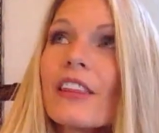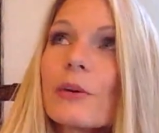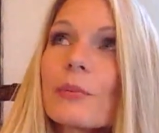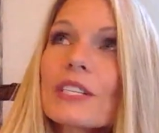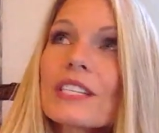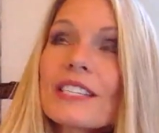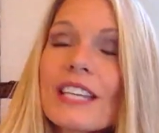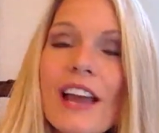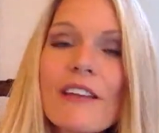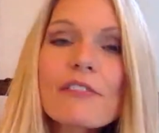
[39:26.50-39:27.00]

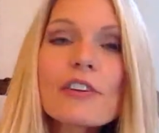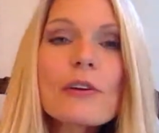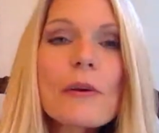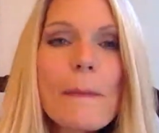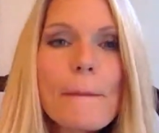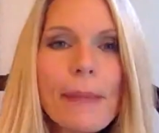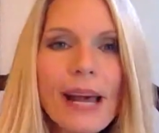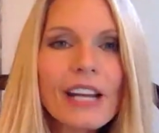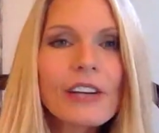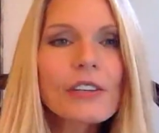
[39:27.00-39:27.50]
never
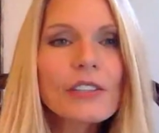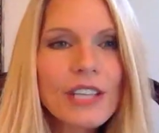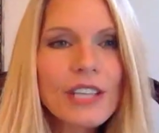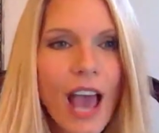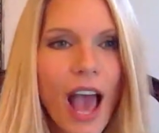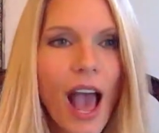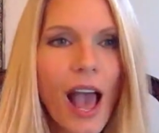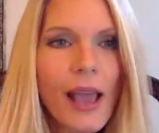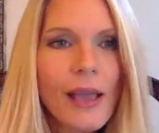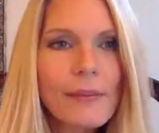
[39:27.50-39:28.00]
a better
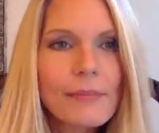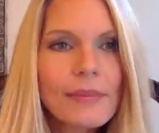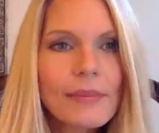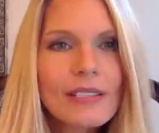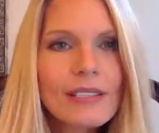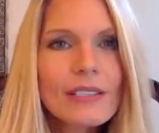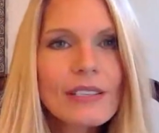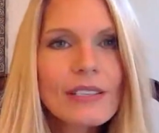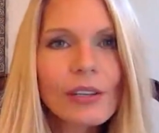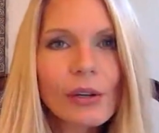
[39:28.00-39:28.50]

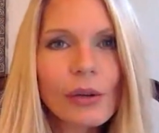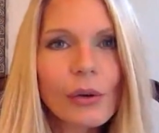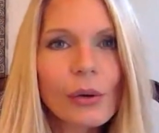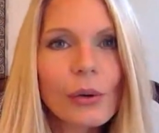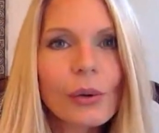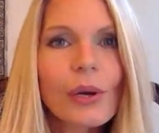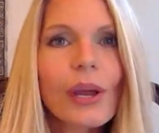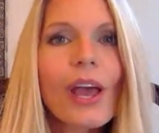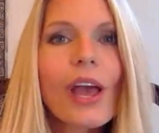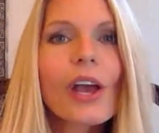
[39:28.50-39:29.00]
time
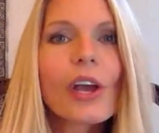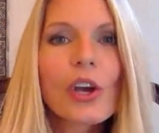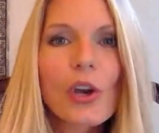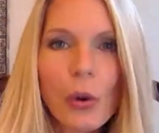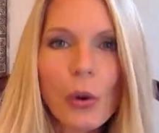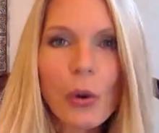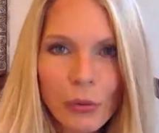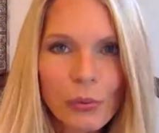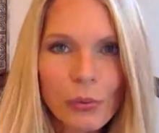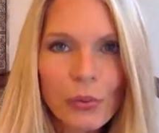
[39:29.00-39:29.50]
to
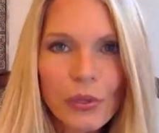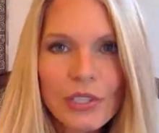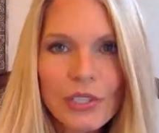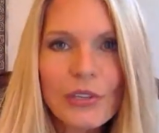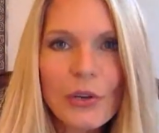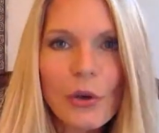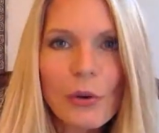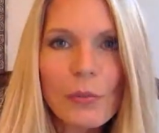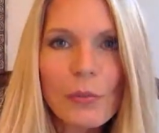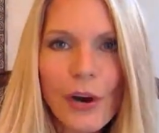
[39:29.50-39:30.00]
go through this
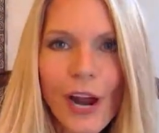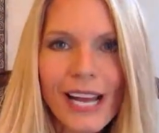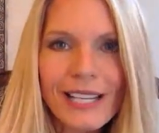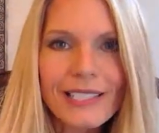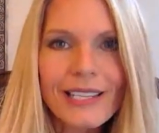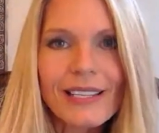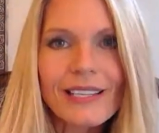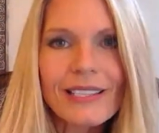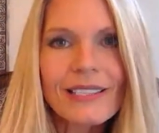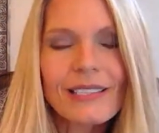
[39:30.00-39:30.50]
whole
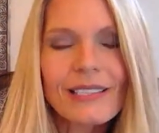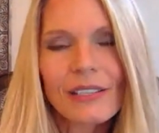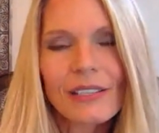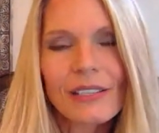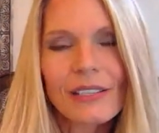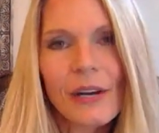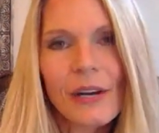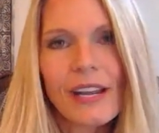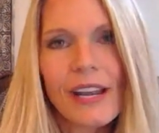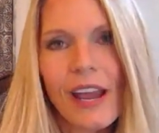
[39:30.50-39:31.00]
process than
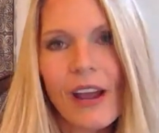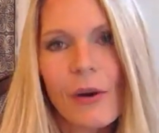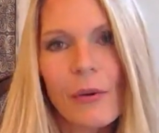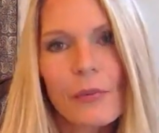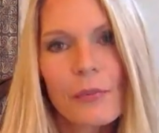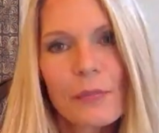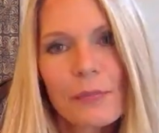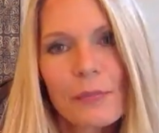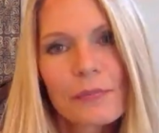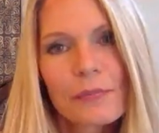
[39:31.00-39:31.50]
right
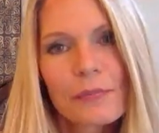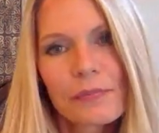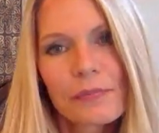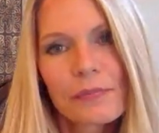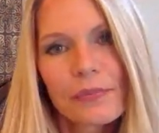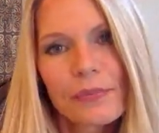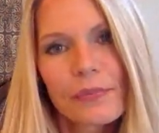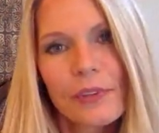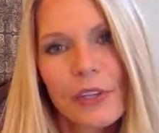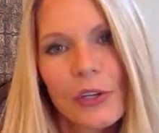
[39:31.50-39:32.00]
now.
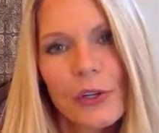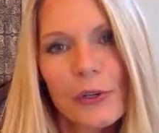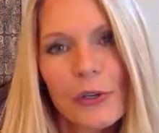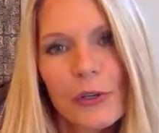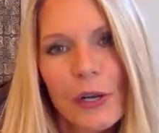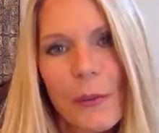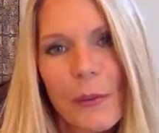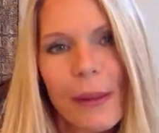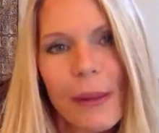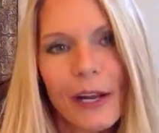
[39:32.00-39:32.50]
You're
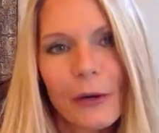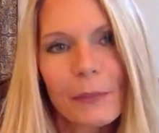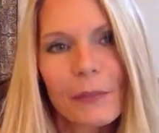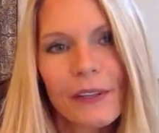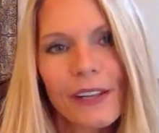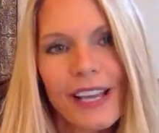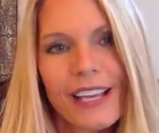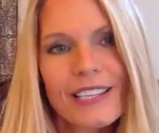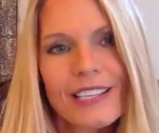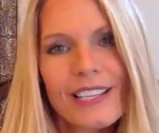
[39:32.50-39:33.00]
in a better
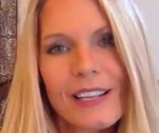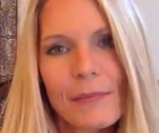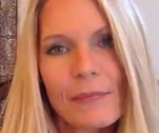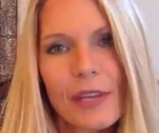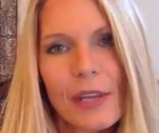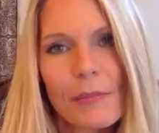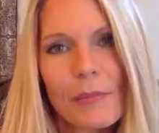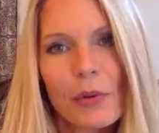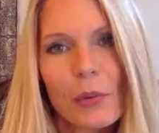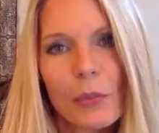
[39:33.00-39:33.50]
place than
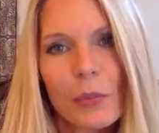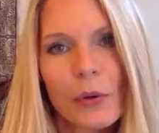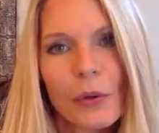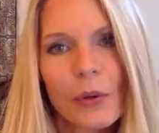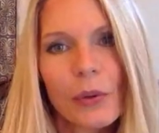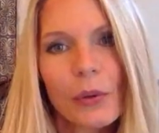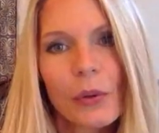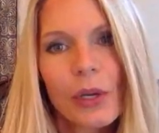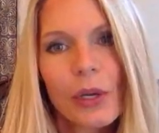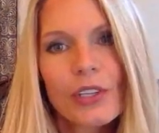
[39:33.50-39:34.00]
people
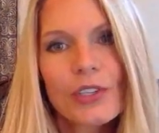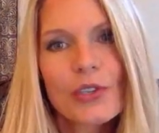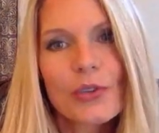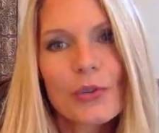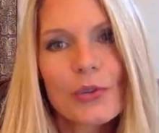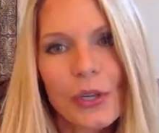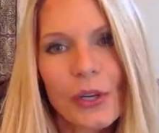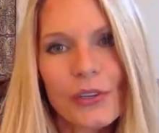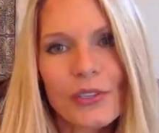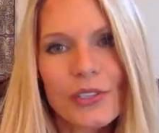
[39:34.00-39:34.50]
were
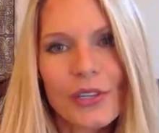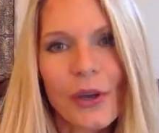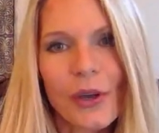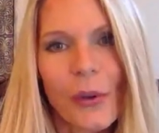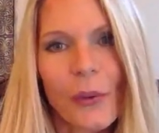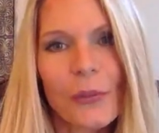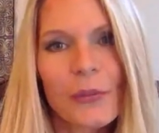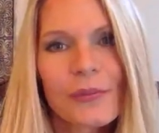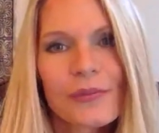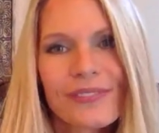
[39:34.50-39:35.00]
2 years
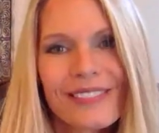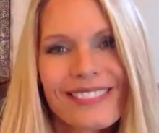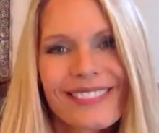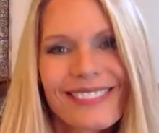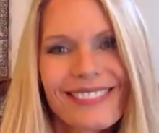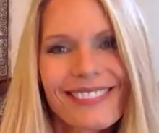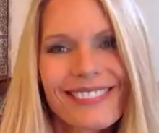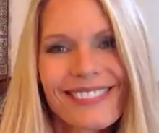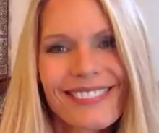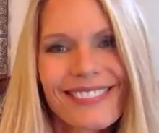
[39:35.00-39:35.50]
ago.
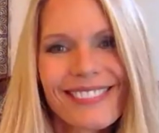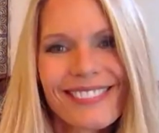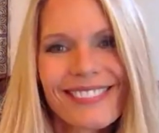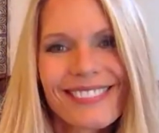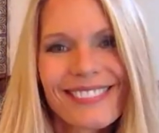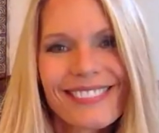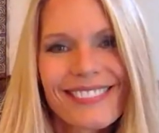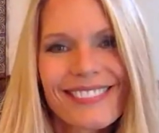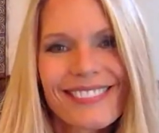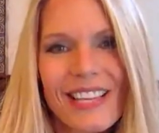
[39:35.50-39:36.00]
Does
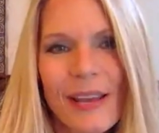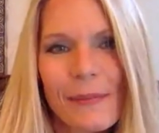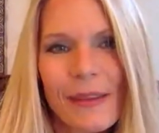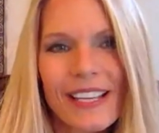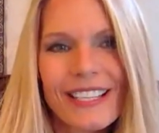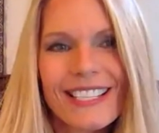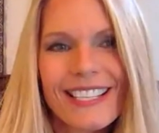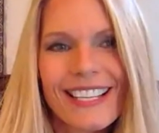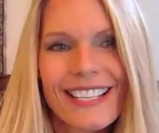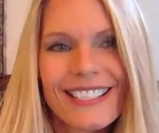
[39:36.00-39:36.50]
that
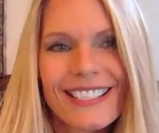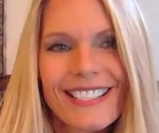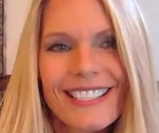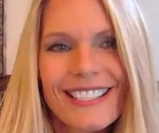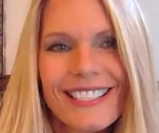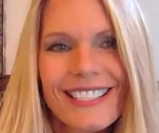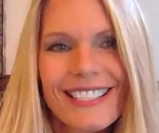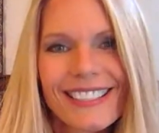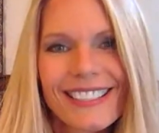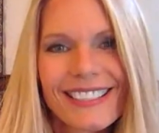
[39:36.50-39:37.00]
make
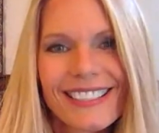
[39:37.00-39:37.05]
sense?